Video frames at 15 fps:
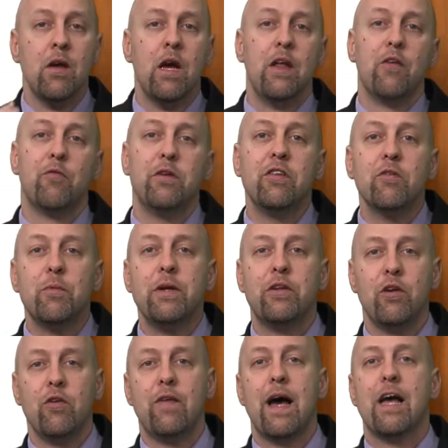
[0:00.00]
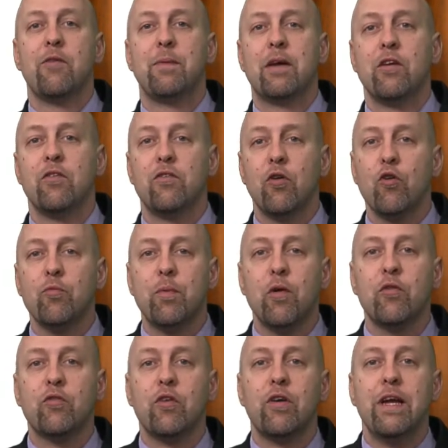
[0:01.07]
and the reason we do that is because those
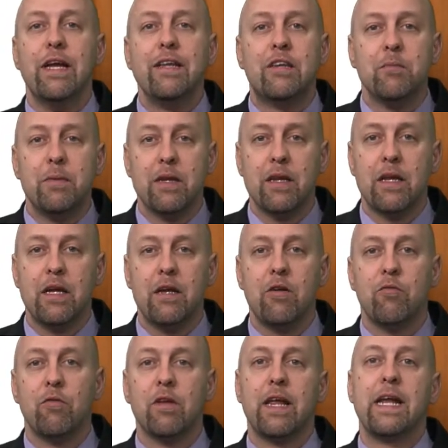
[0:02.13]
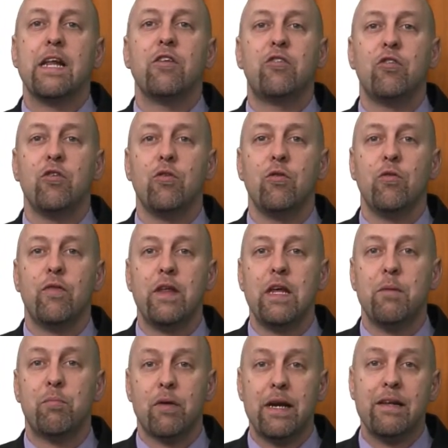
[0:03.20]
bones are intimately related to
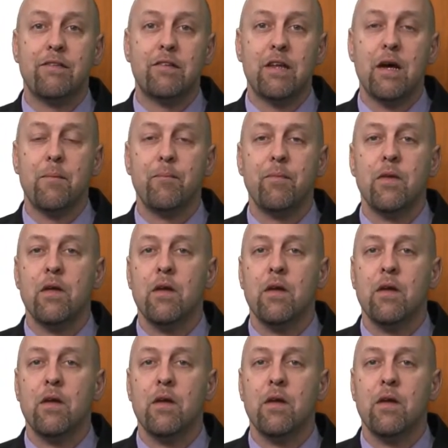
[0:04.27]
the brainstem.